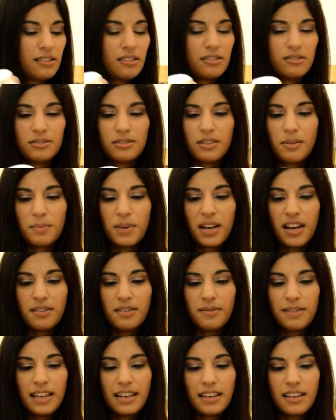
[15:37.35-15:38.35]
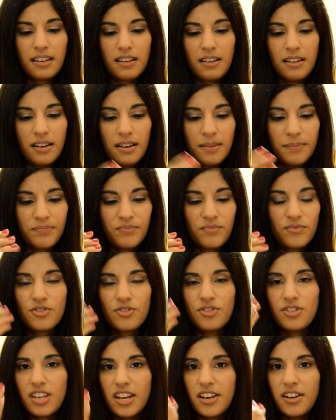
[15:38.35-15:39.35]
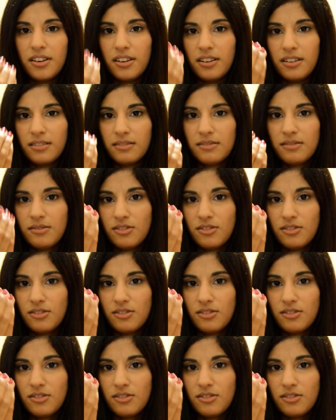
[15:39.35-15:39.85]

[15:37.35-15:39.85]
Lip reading: some kind of like gel